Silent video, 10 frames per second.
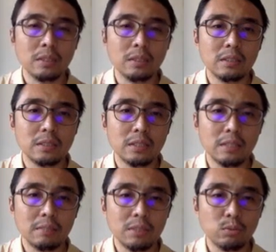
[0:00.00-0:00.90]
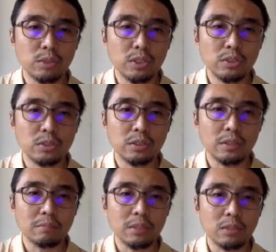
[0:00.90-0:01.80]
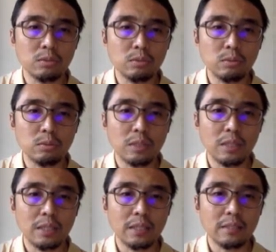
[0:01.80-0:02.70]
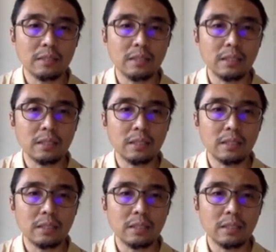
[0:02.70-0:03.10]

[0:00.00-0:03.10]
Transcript: this is limit switch number 2, I13.